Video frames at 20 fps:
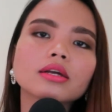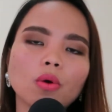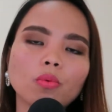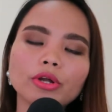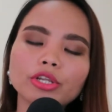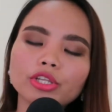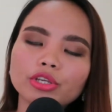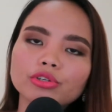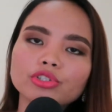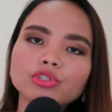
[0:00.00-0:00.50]

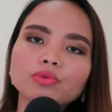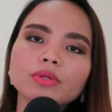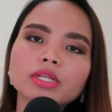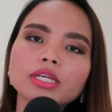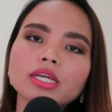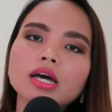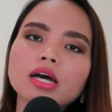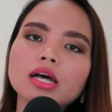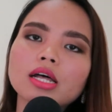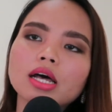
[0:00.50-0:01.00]
What
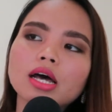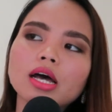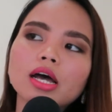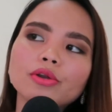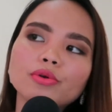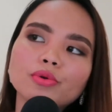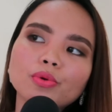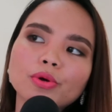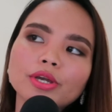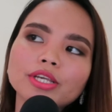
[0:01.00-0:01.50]
usually
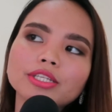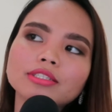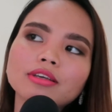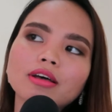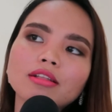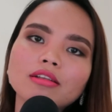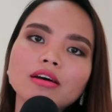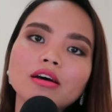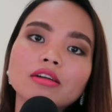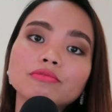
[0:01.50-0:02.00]
annoys
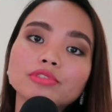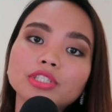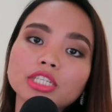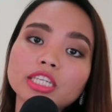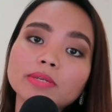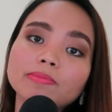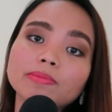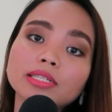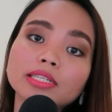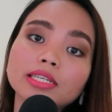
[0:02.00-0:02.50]
a lot of
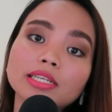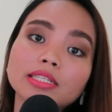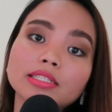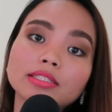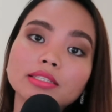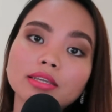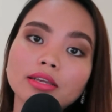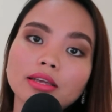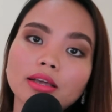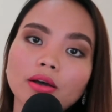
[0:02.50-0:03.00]
team
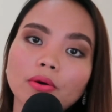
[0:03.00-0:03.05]
leads